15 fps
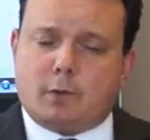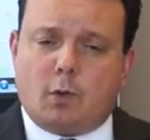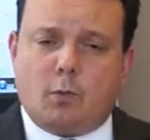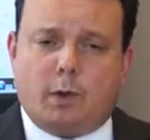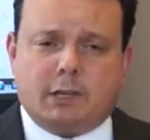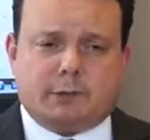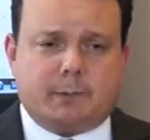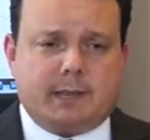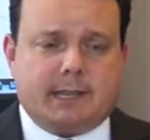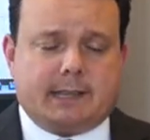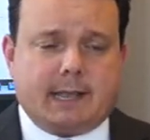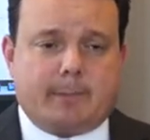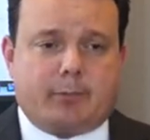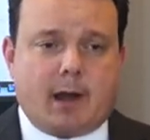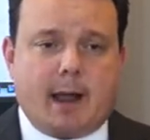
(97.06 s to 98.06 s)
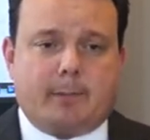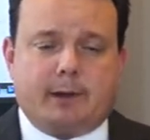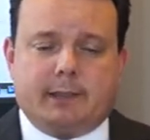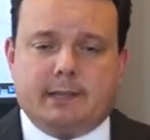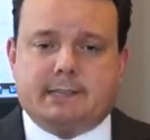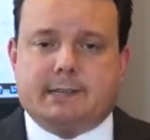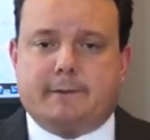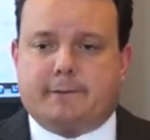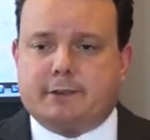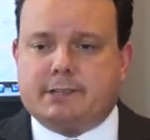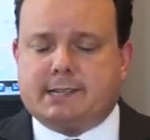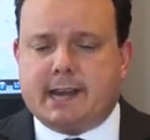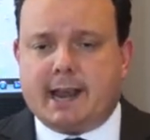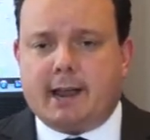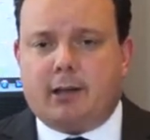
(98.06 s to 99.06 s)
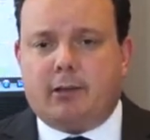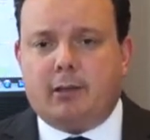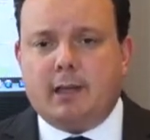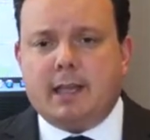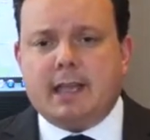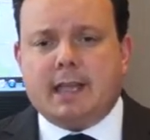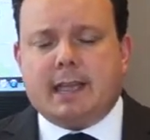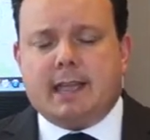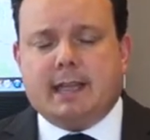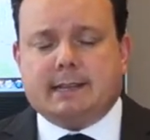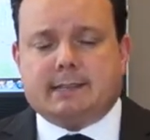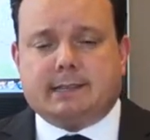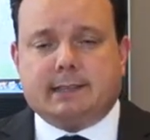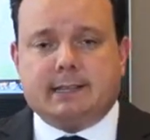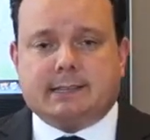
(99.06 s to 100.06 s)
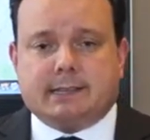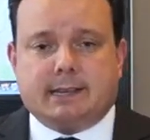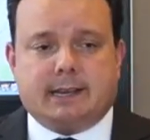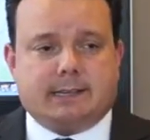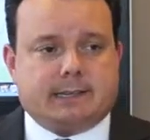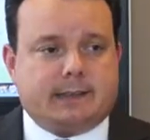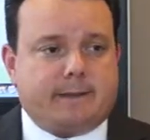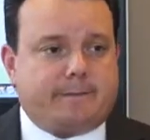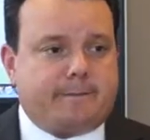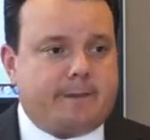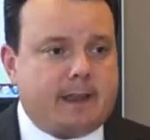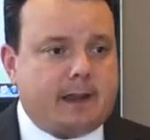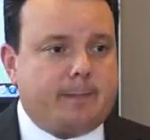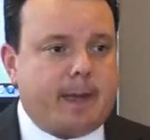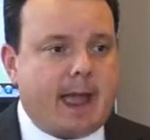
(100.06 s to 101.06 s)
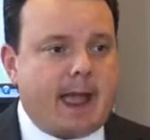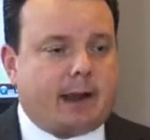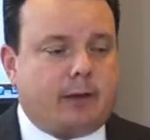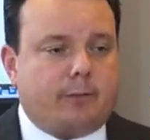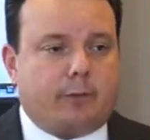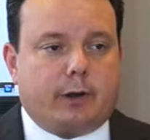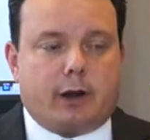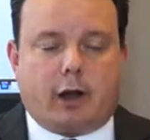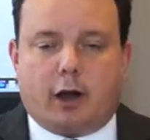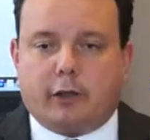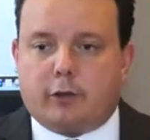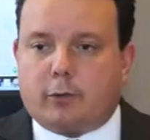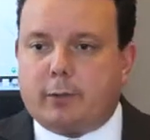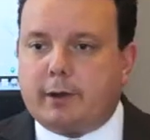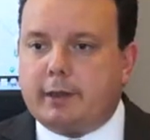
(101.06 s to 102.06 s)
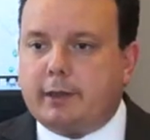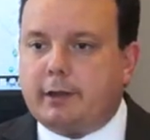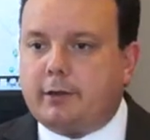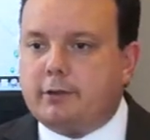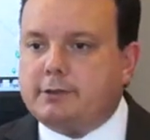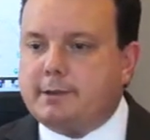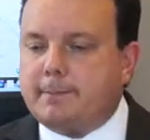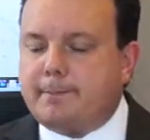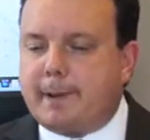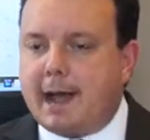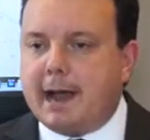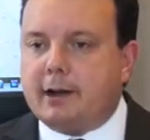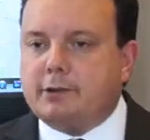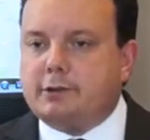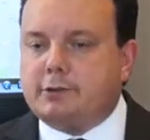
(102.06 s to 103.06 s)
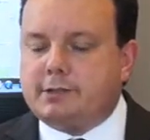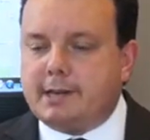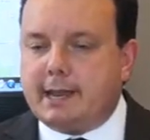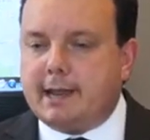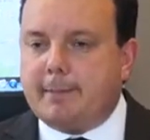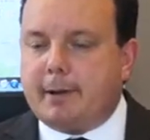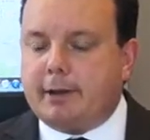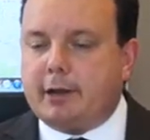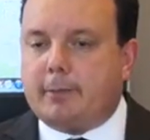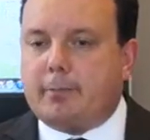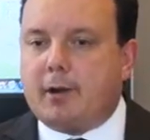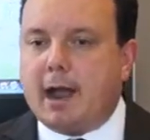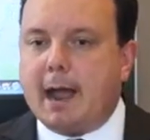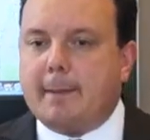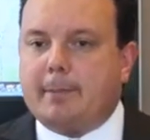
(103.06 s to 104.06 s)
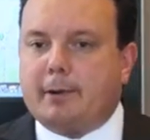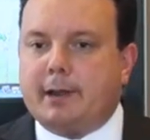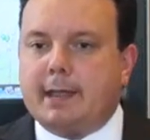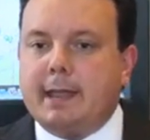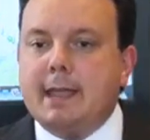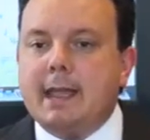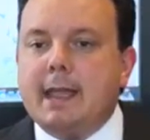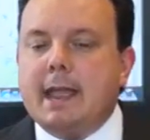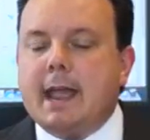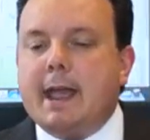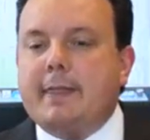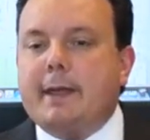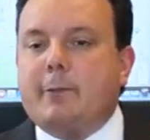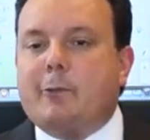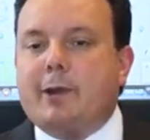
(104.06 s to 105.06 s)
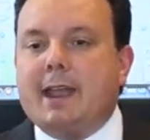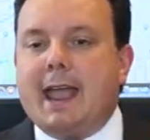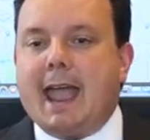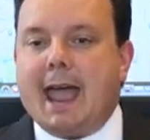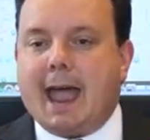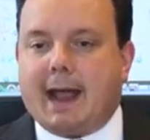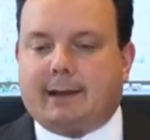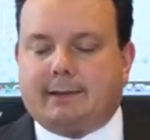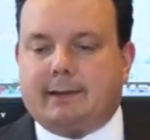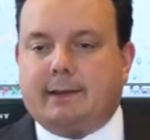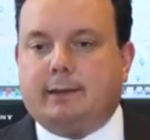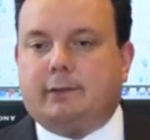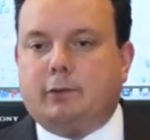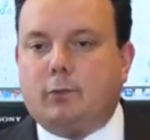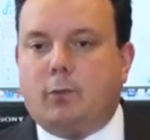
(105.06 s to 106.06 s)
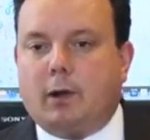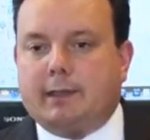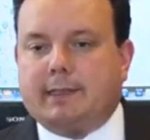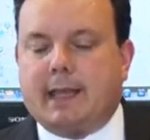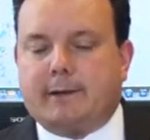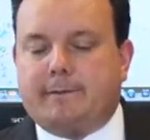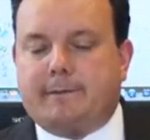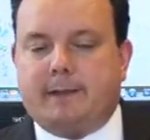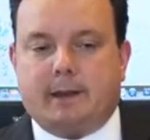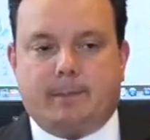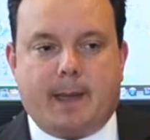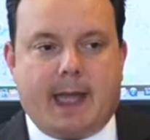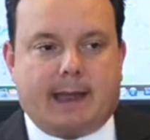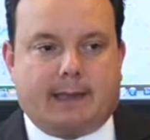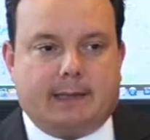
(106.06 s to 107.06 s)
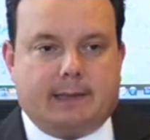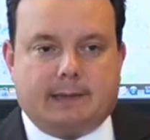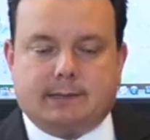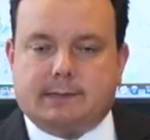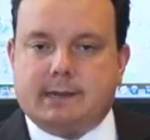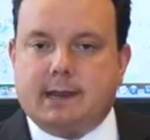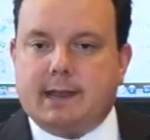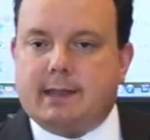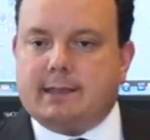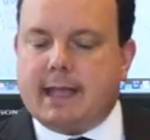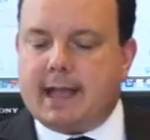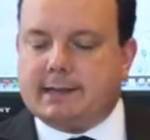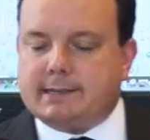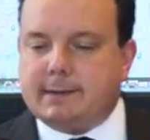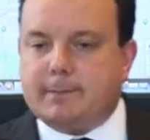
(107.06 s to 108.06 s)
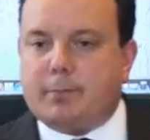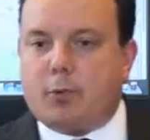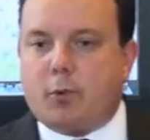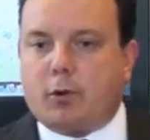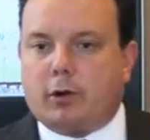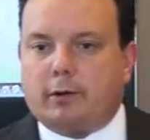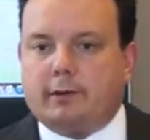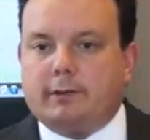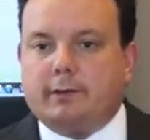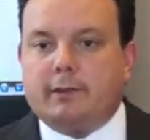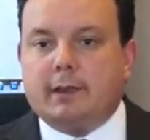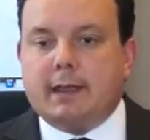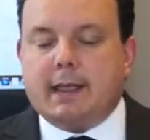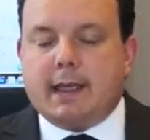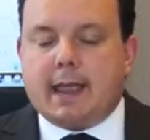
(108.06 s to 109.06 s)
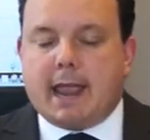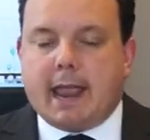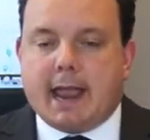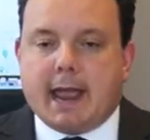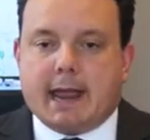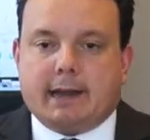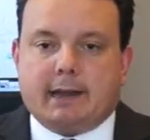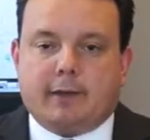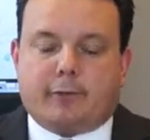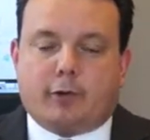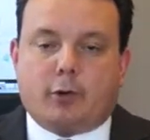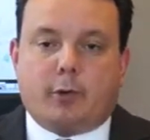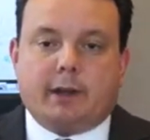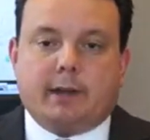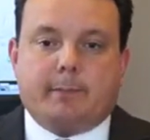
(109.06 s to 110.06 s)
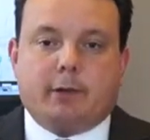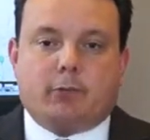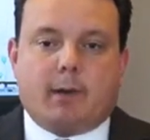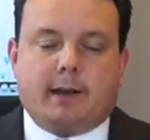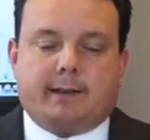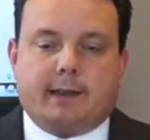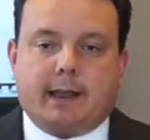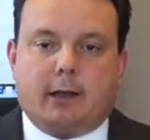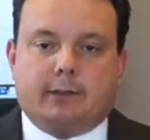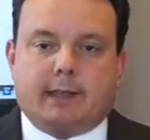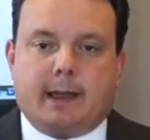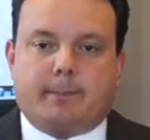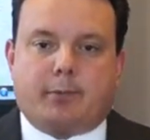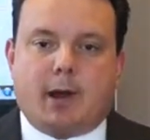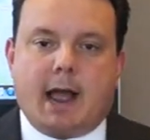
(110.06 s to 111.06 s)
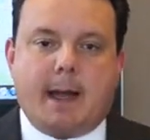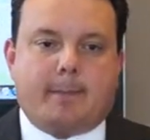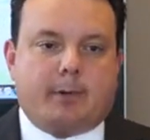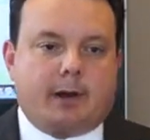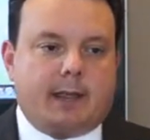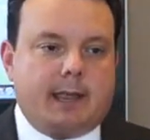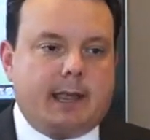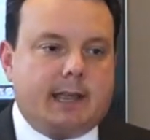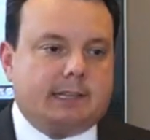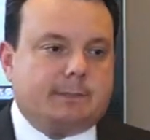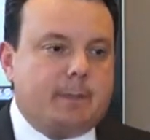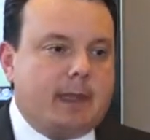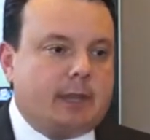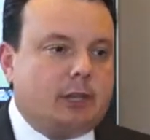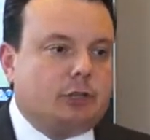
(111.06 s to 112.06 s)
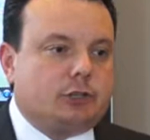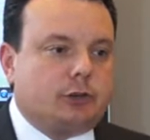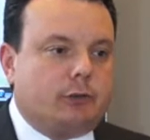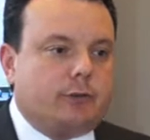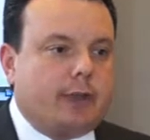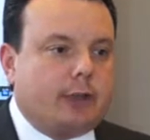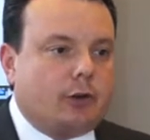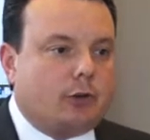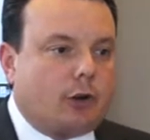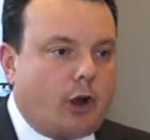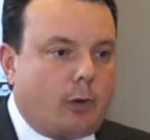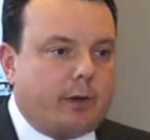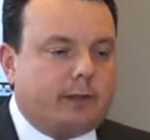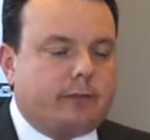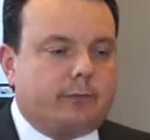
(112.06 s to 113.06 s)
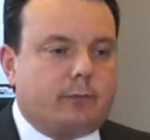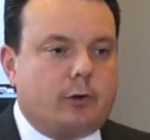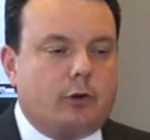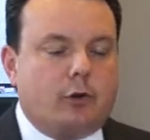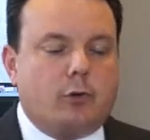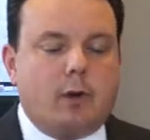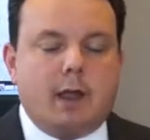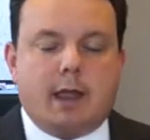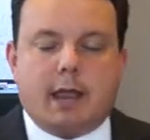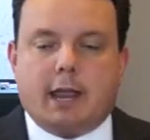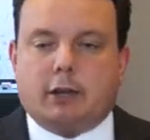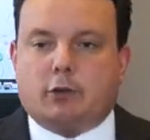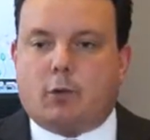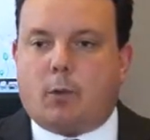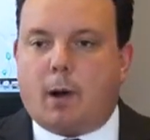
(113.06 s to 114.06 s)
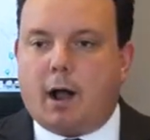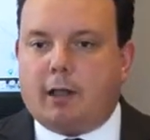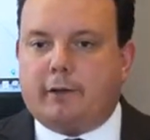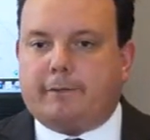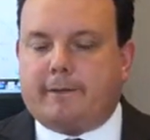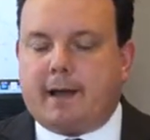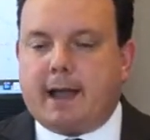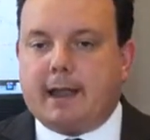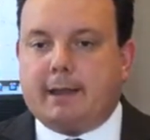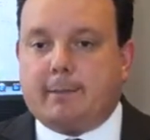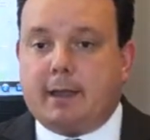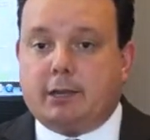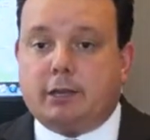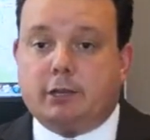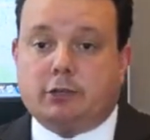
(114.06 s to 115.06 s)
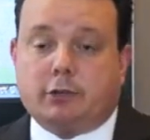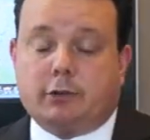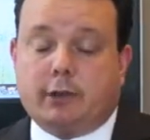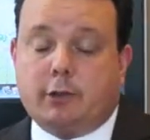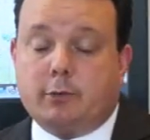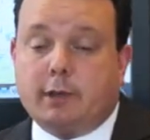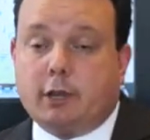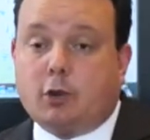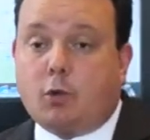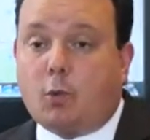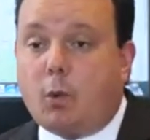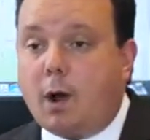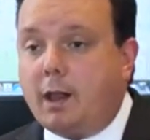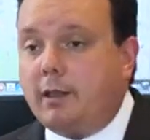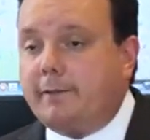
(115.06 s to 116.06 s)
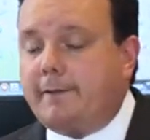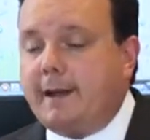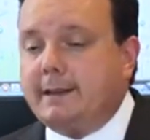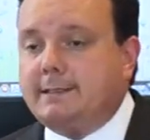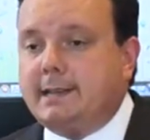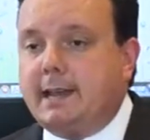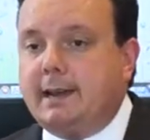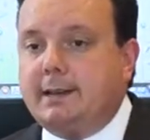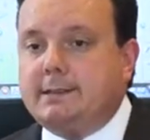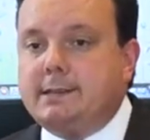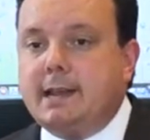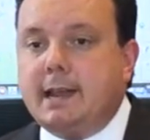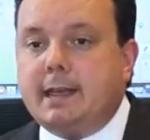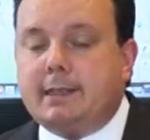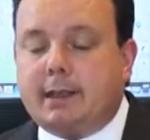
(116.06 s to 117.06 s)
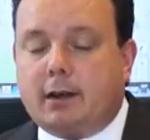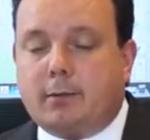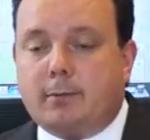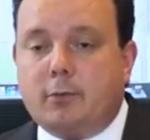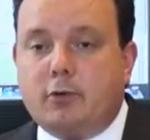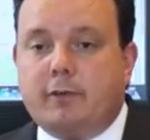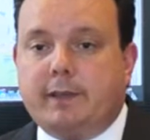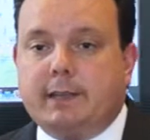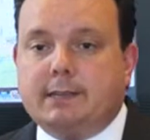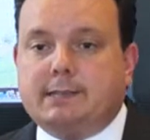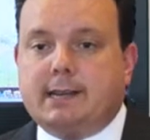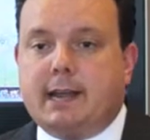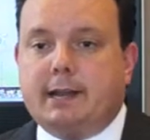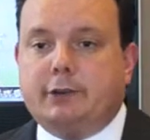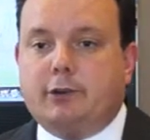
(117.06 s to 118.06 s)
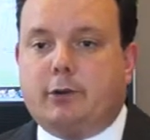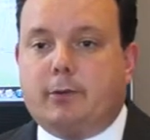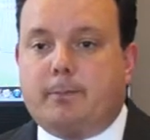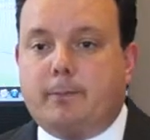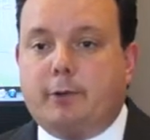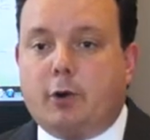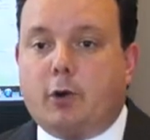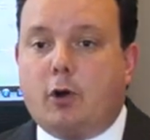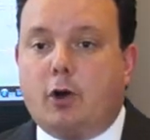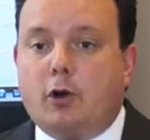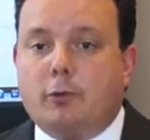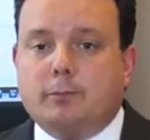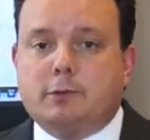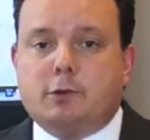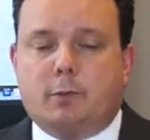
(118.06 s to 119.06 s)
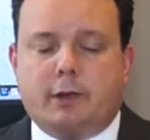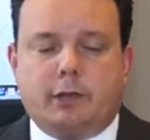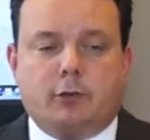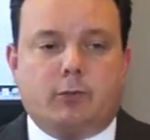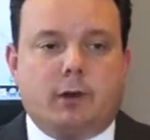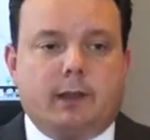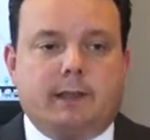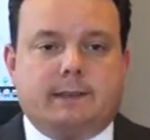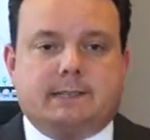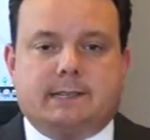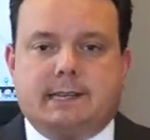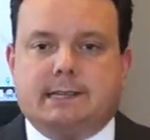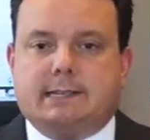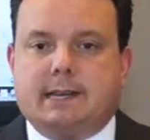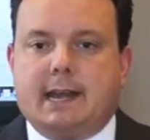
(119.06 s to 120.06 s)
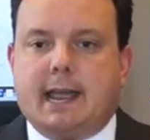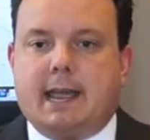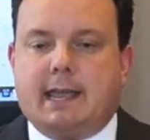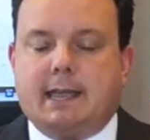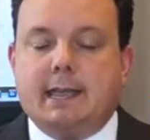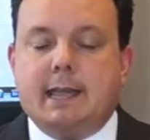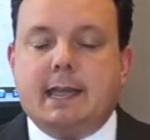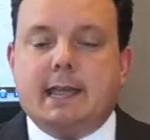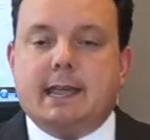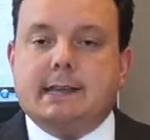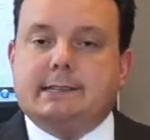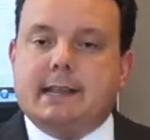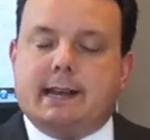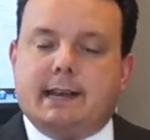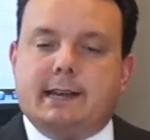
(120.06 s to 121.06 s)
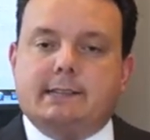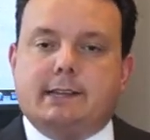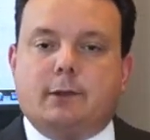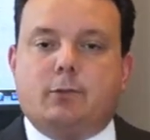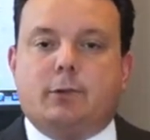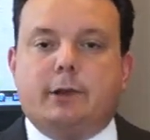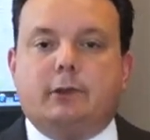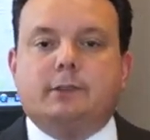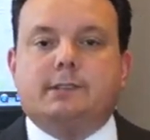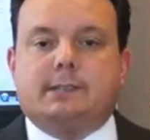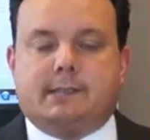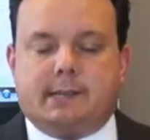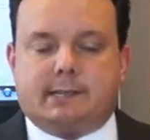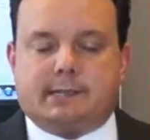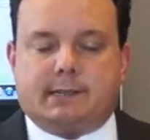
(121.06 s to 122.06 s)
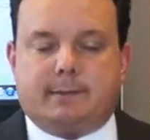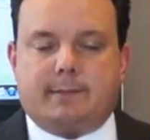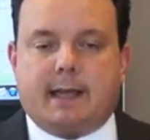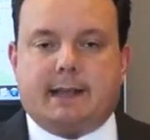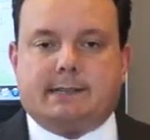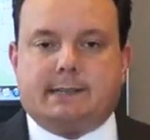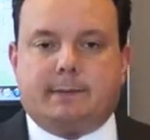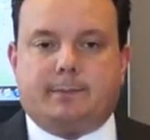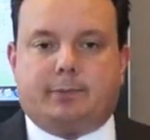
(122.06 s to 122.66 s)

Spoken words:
Once we get that property listed for sale, it's listening to the feedback of what other realtors and buyers are saying about your property and then reacting to what that feedback is. That's important. And if we're going to be renting out that property, it's making sure that you're going through and qualifying, making sure that you get qualified tenants that are moving inside your home. So what you really see today is that it is a real system that's in